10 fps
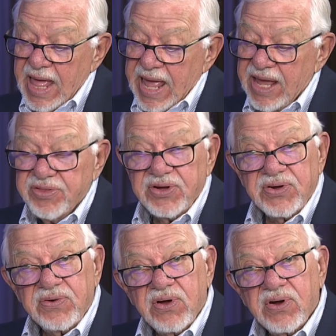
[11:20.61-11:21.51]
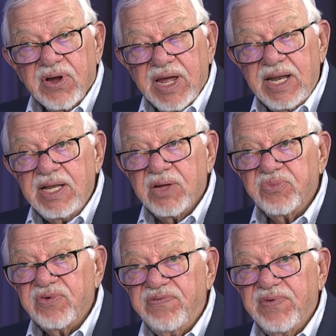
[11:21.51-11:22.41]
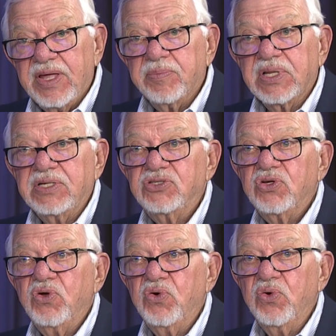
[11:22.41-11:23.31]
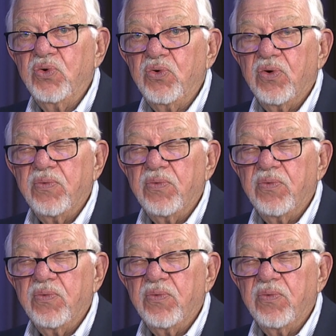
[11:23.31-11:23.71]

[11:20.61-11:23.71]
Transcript: And there are any number of families who